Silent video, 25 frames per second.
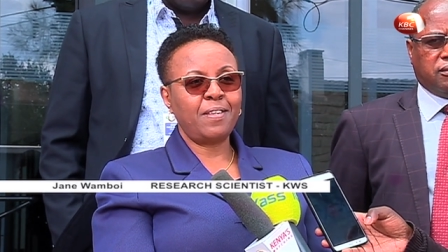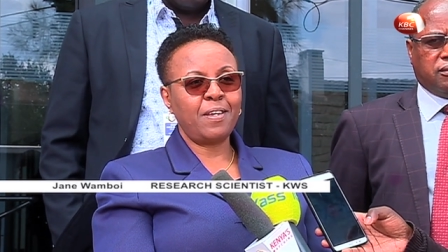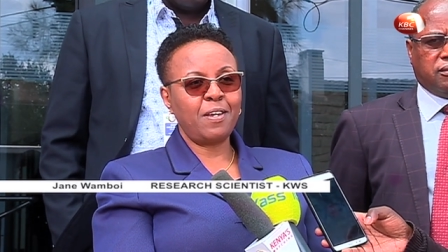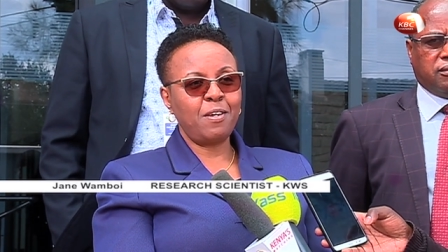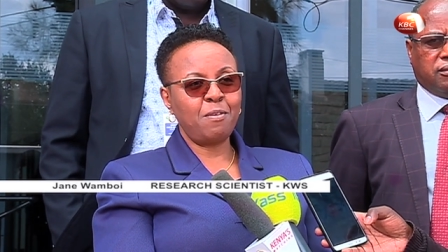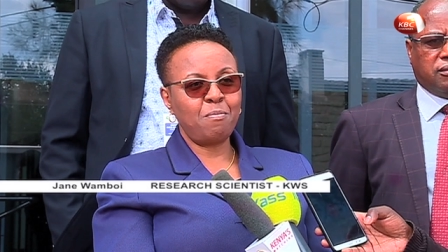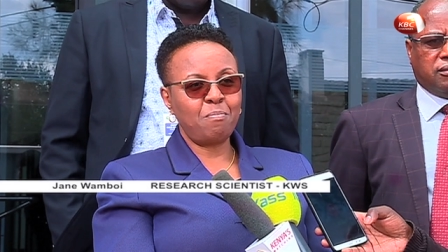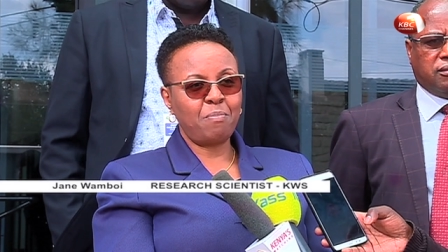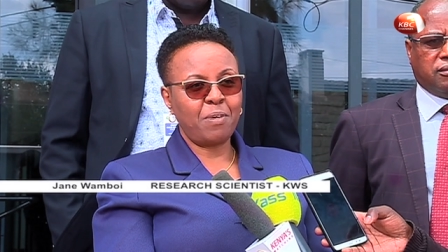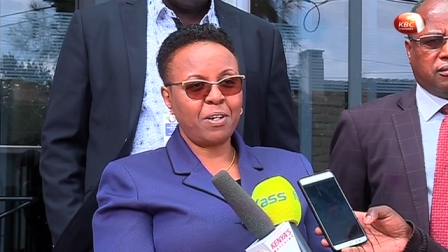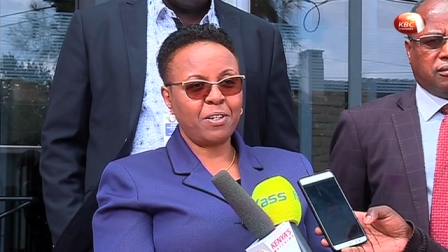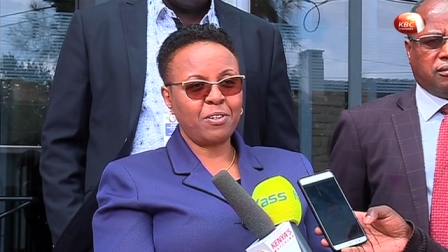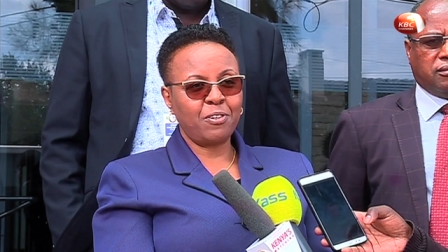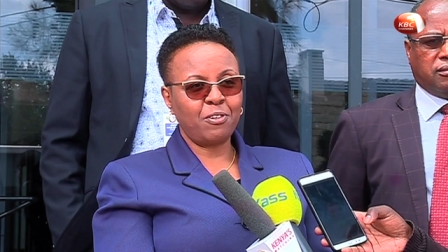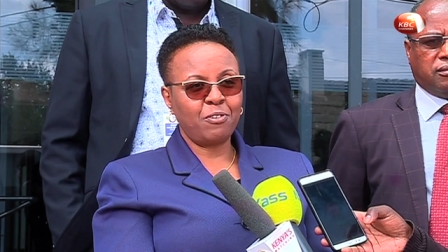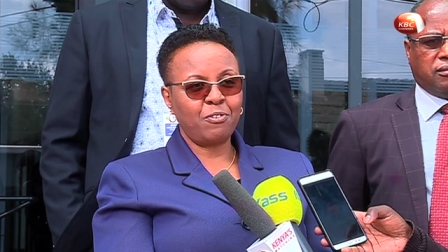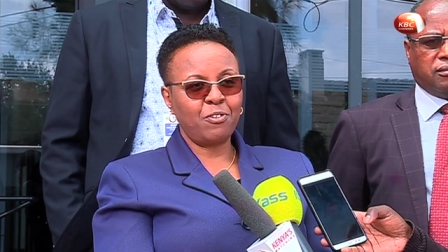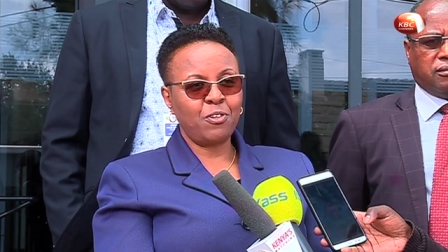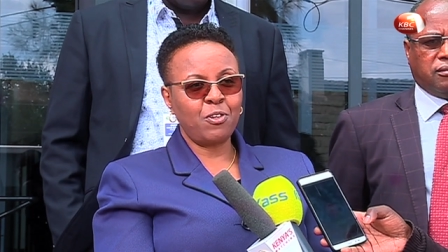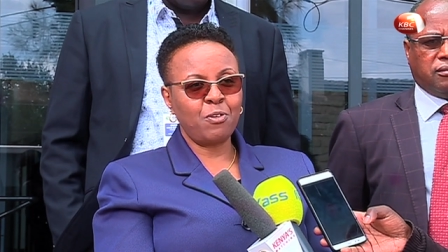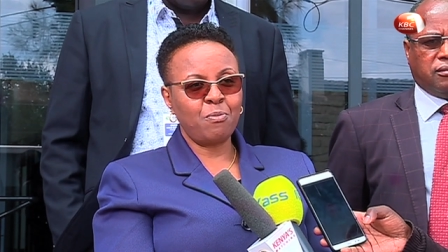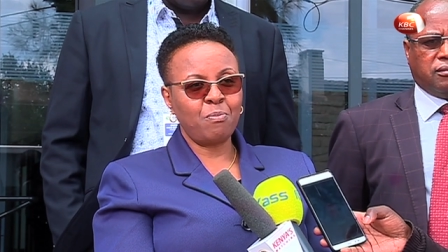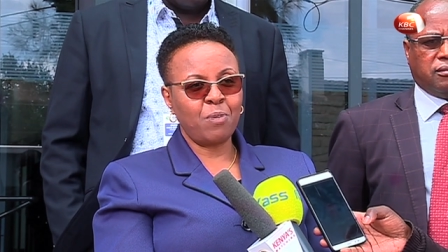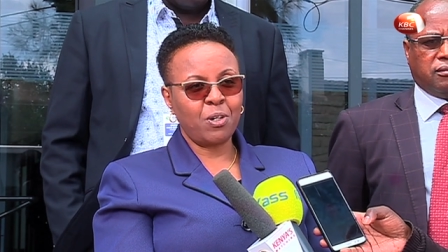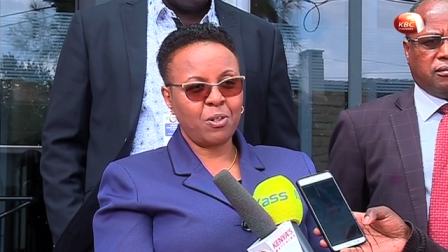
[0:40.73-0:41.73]
the impact
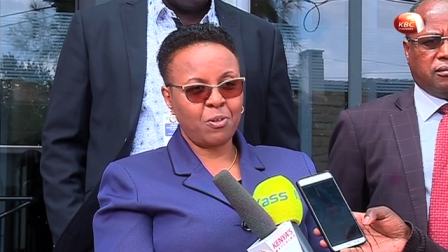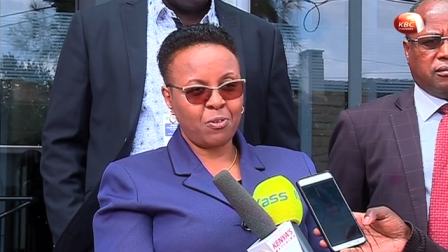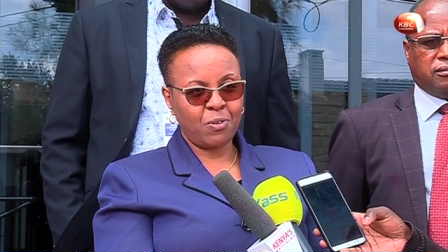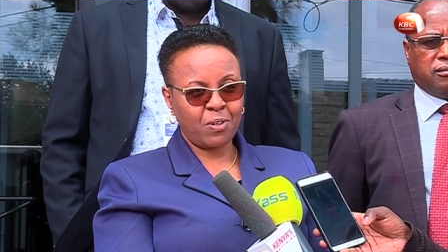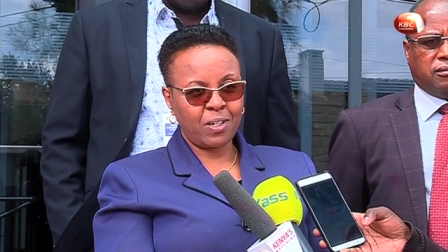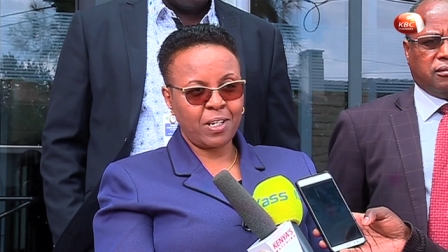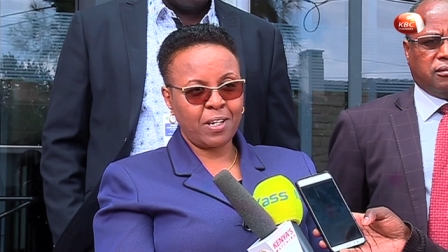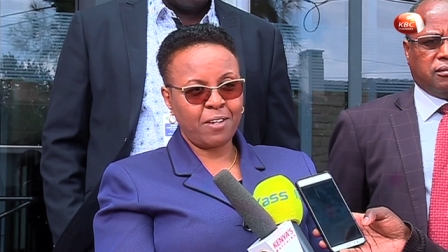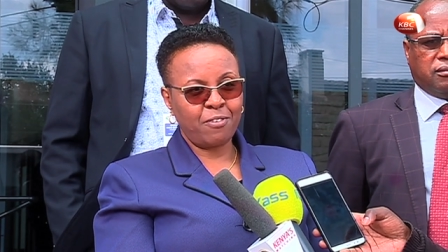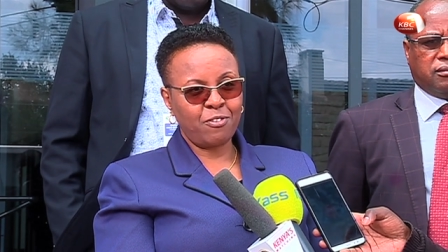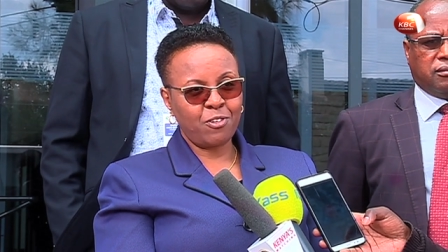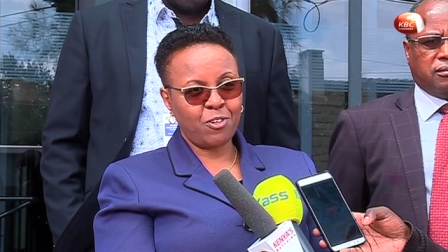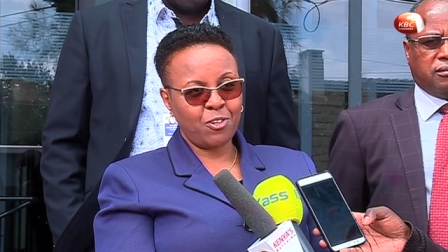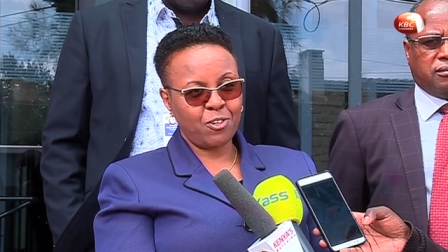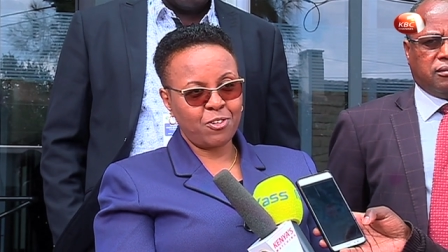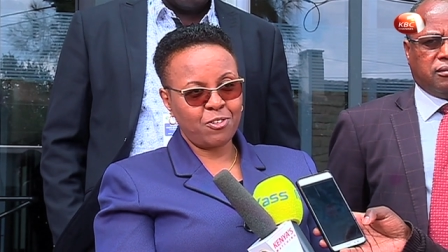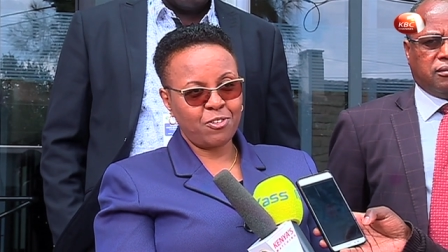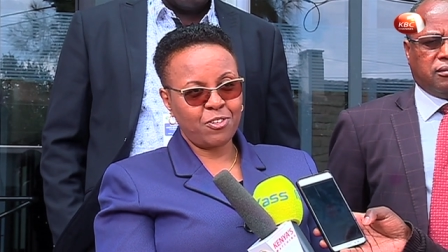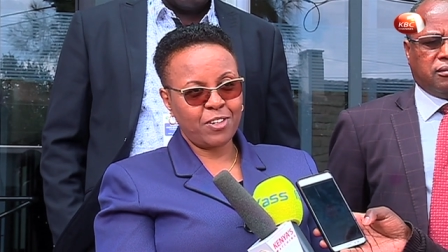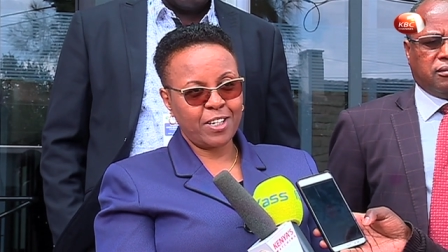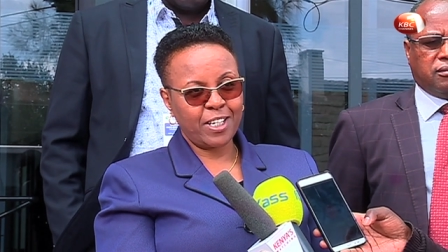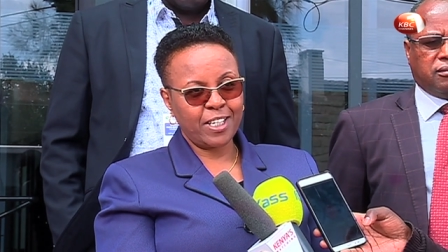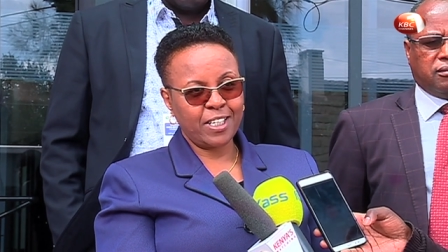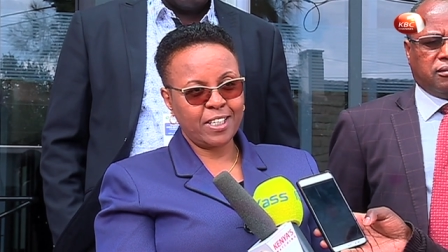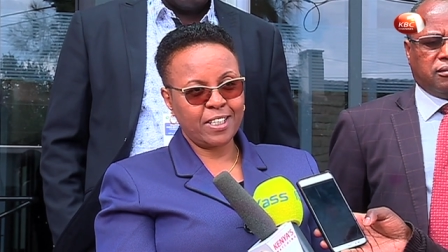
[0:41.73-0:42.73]
of human wildlife
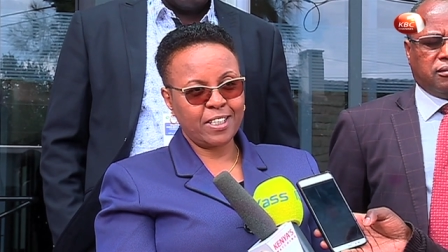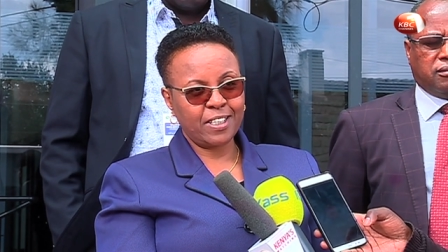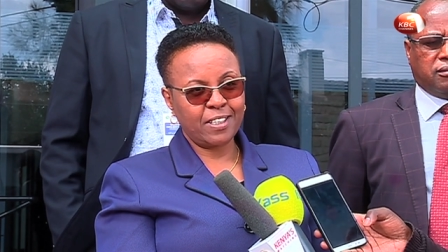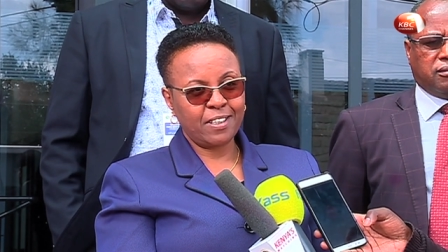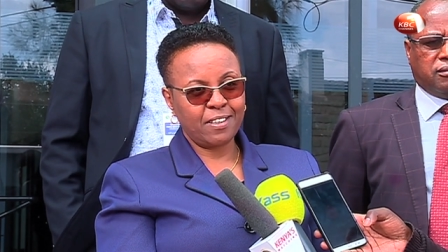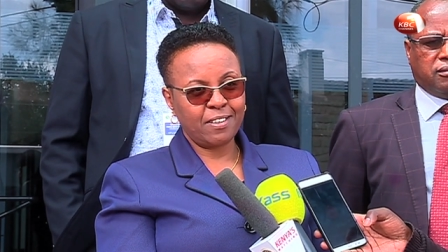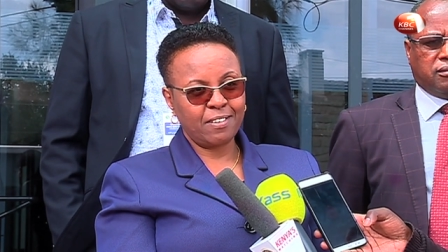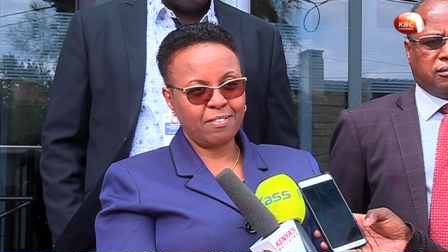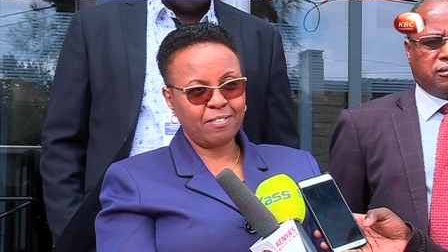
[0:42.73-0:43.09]
conflict.